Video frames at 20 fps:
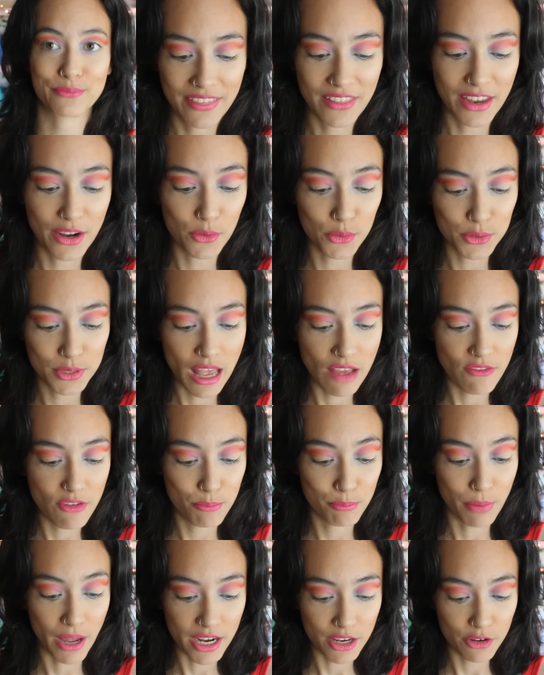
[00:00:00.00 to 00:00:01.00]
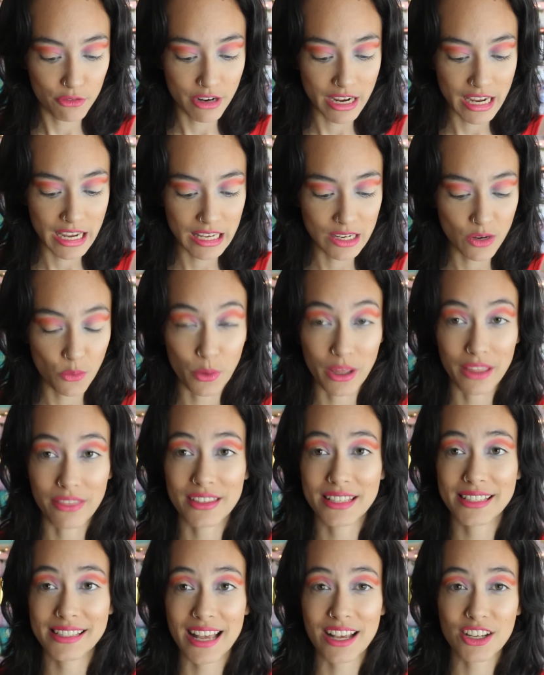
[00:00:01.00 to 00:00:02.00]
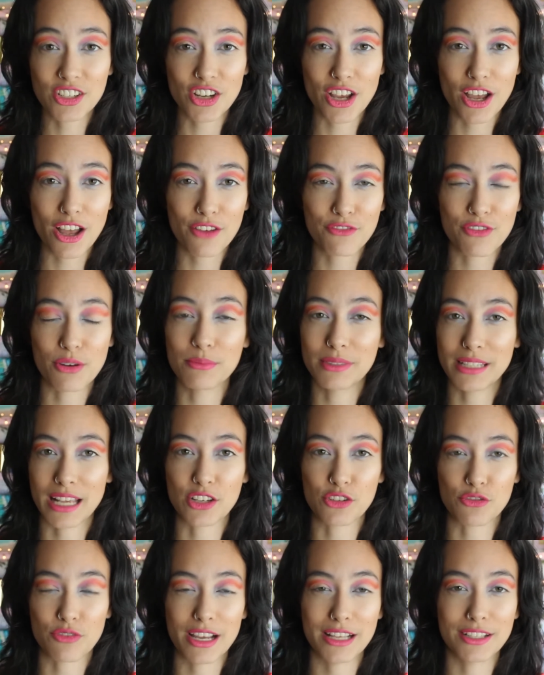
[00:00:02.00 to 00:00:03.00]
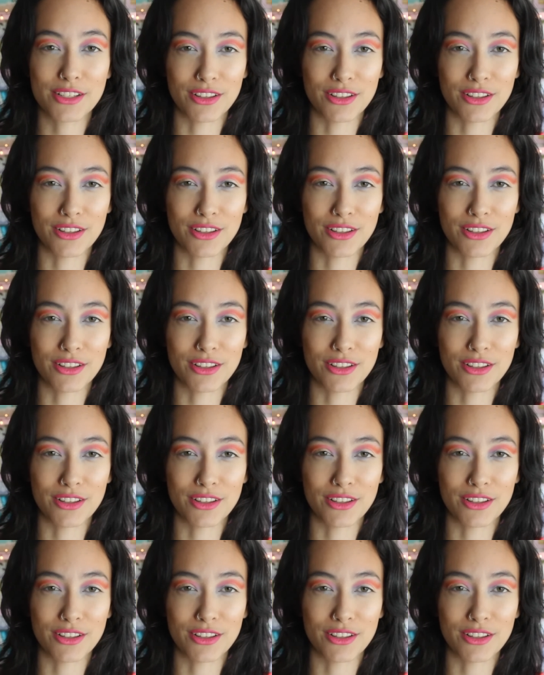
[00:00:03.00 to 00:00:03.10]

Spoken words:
And then I also have a buddy read with Sasha from Sash Reads.